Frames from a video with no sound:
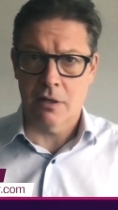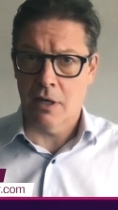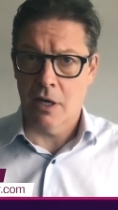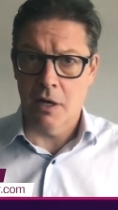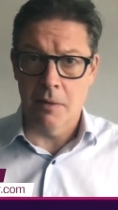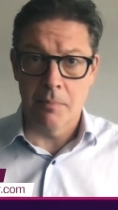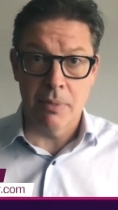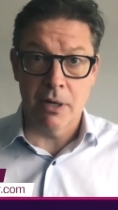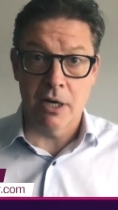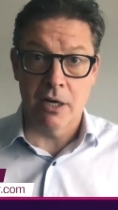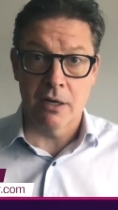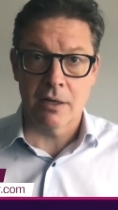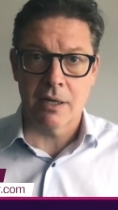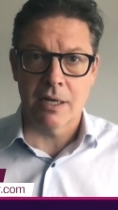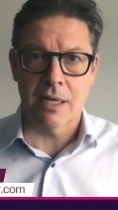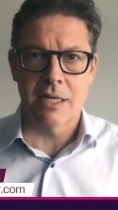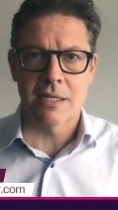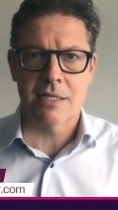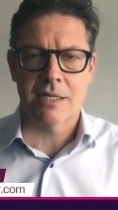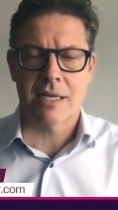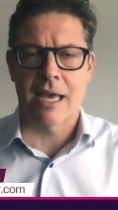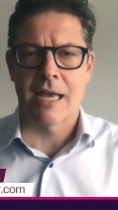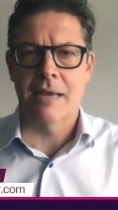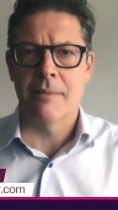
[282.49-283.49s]
a bug
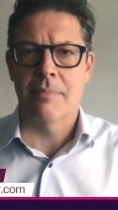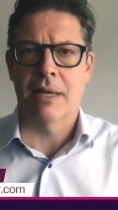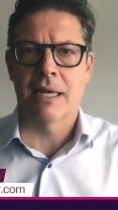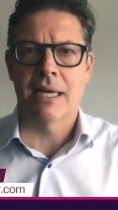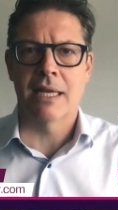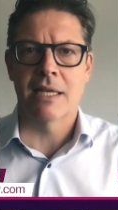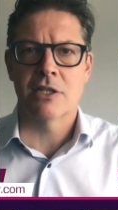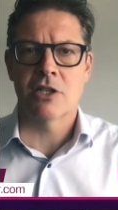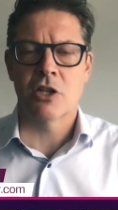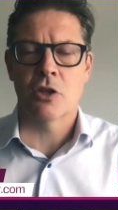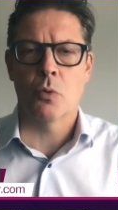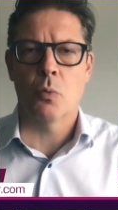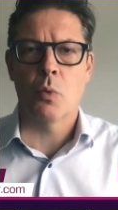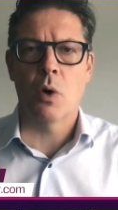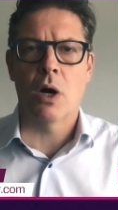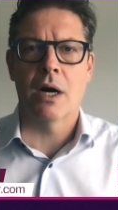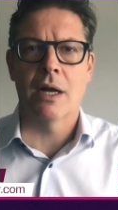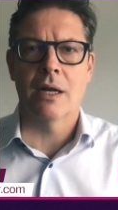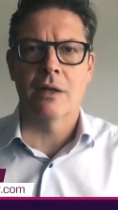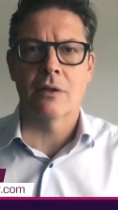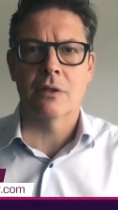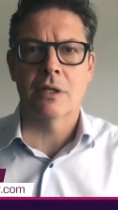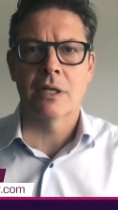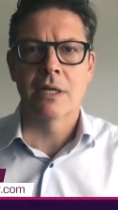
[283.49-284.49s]
escaping into the
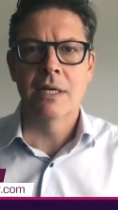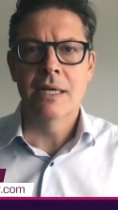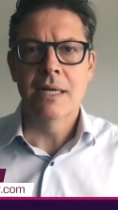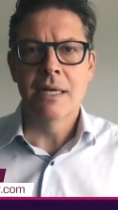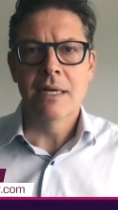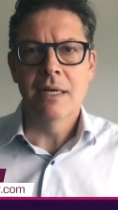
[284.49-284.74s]
wild.